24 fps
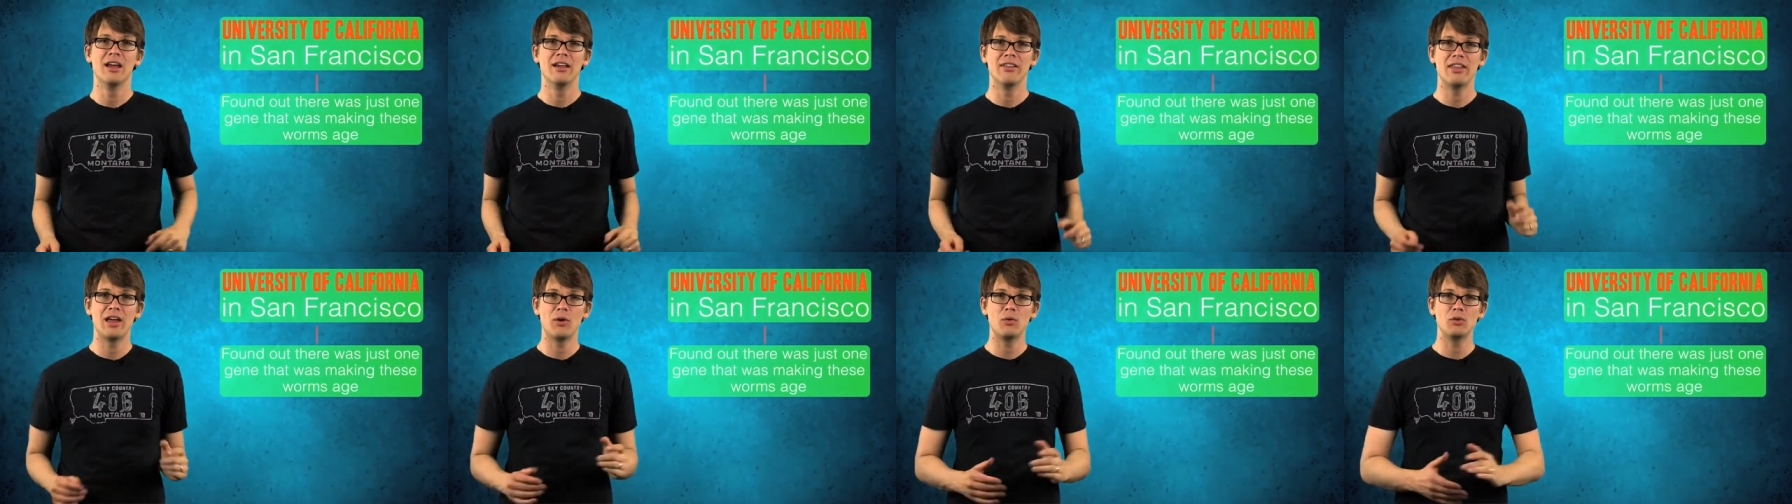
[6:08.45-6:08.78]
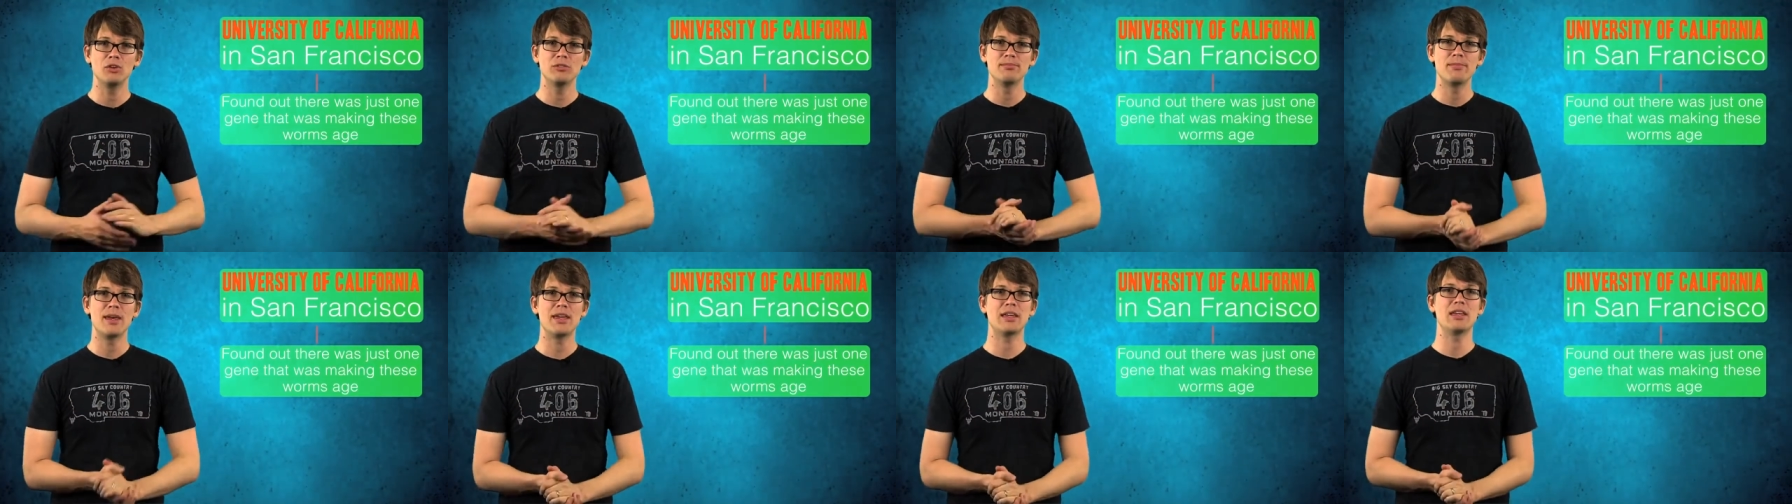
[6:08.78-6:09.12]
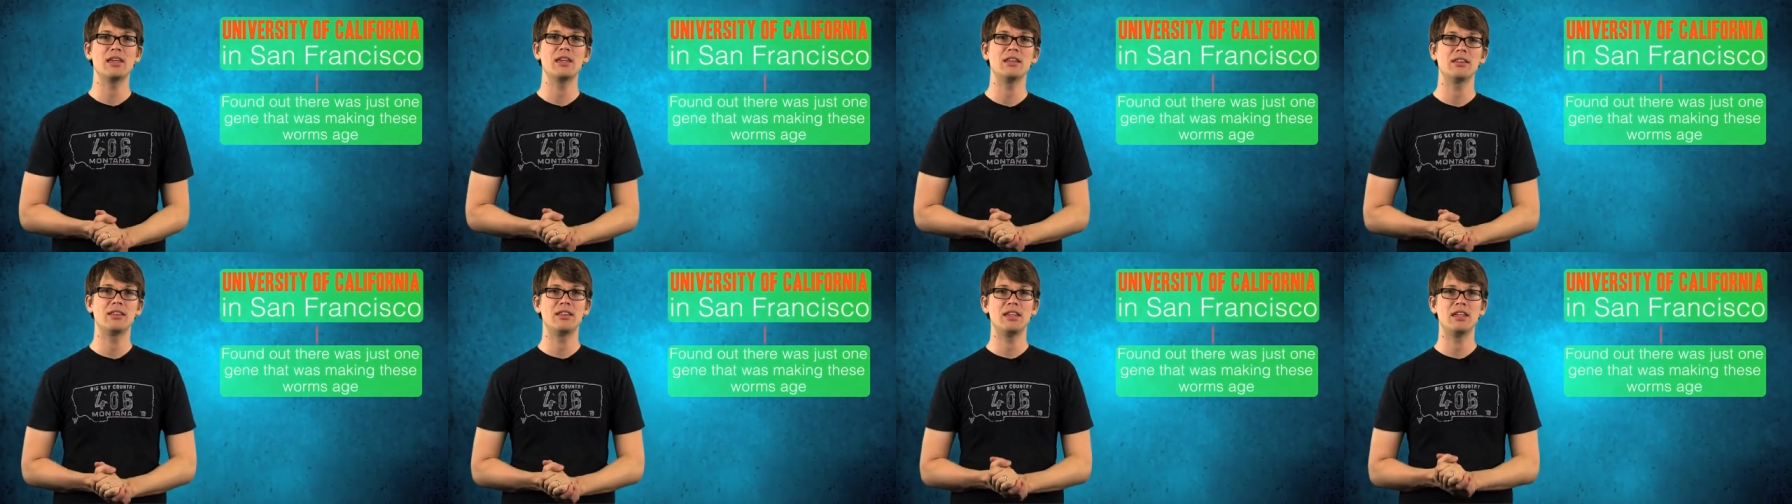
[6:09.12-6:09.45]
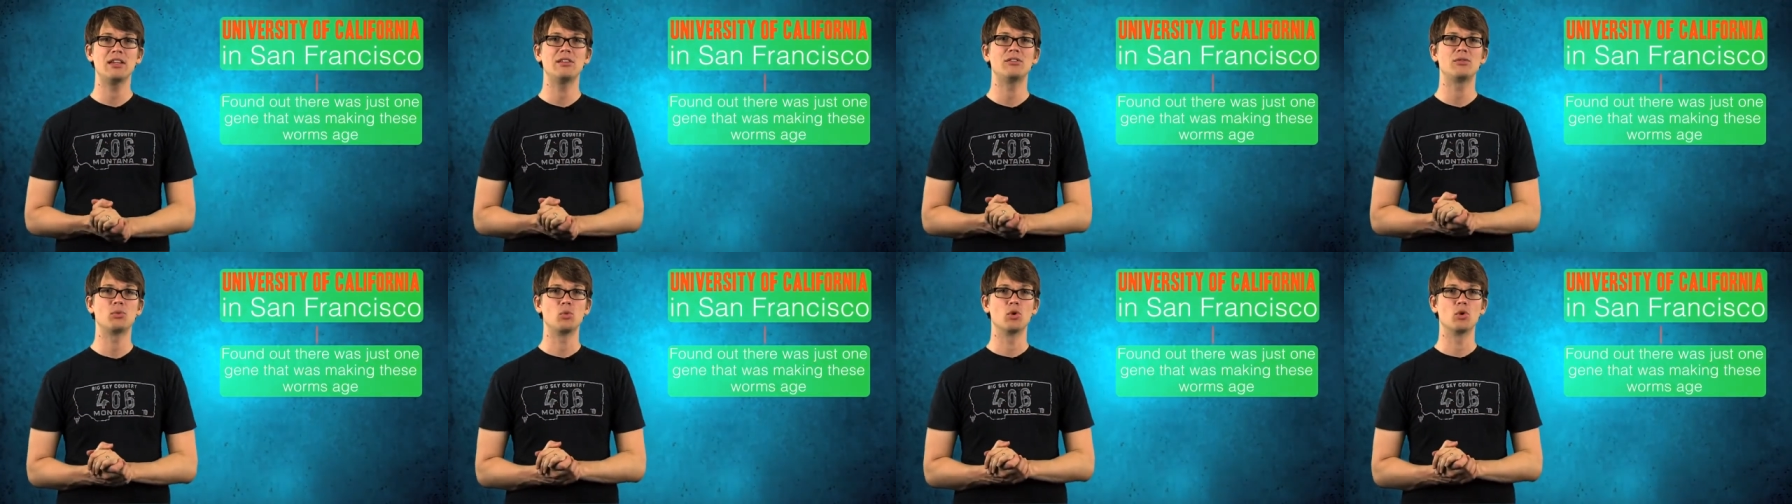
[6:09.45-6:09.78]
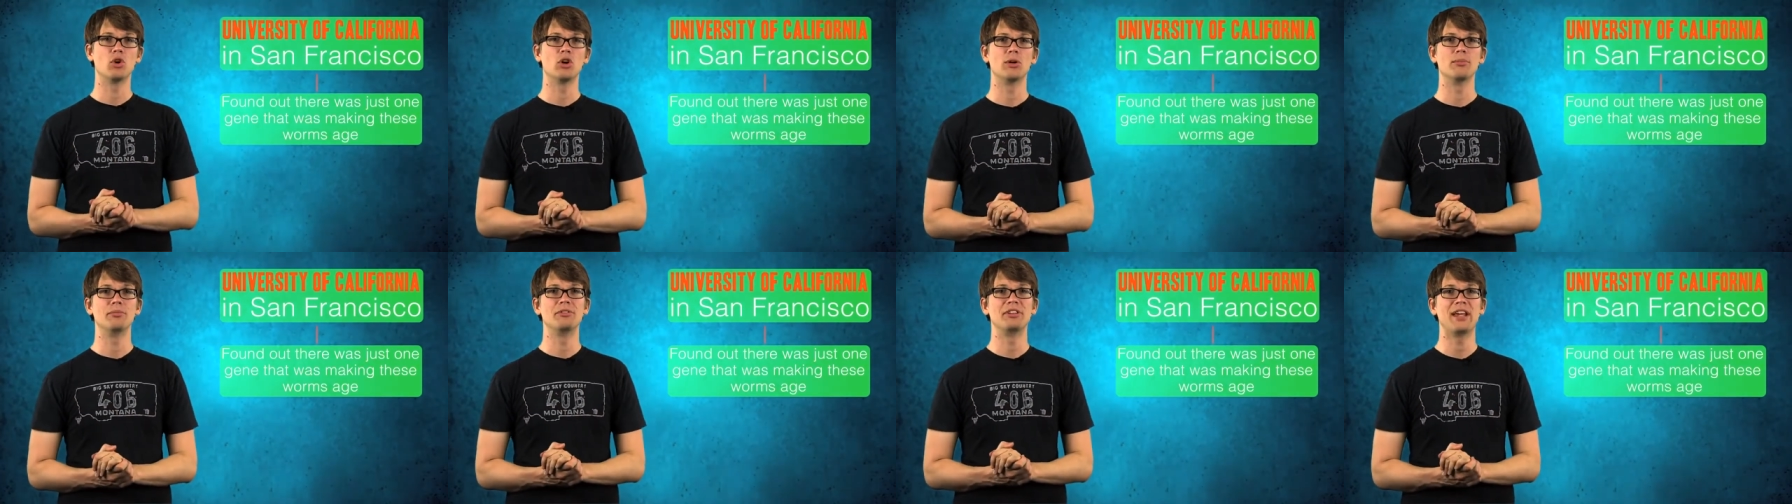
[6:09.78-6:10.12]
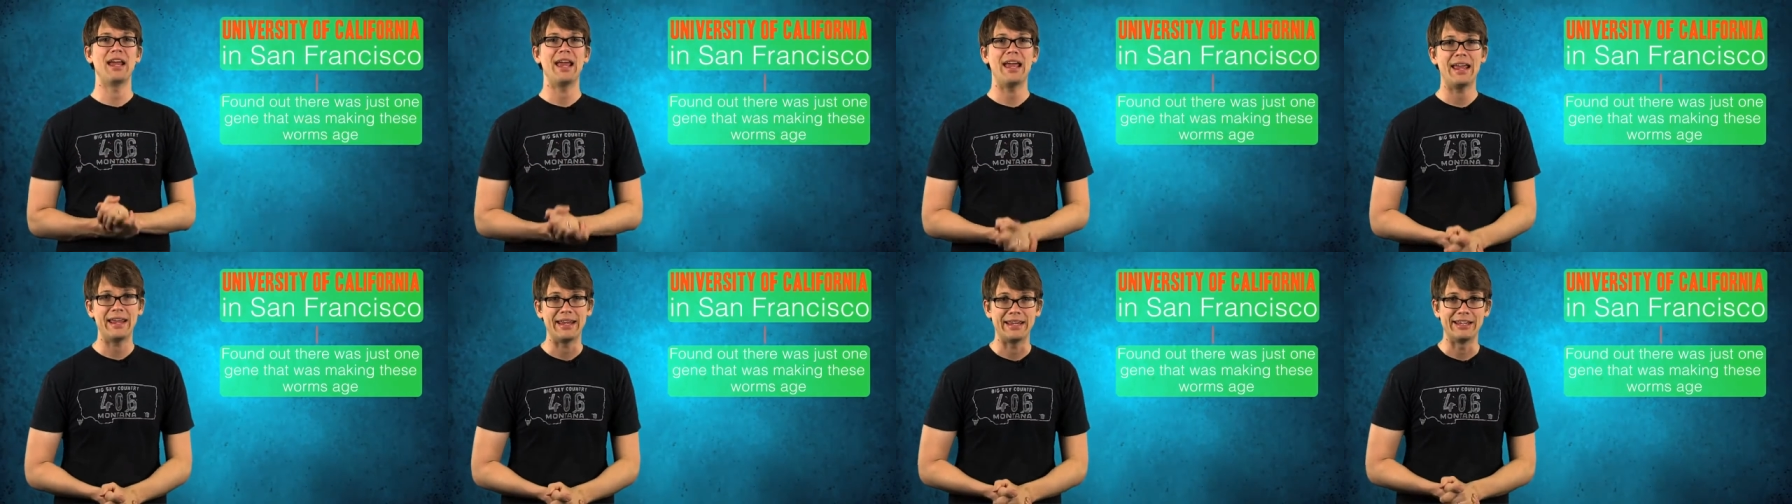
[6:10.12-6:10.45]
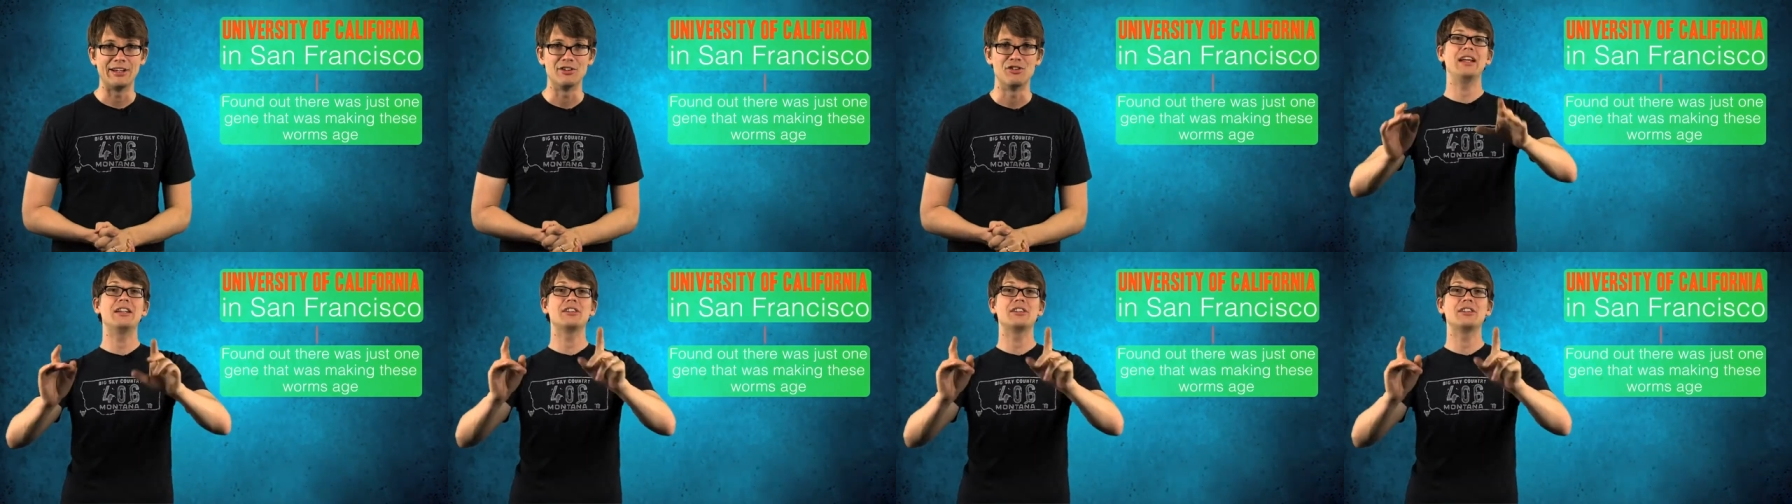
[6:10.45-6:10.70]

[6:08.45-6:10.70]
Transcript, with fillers: that was making these worms age.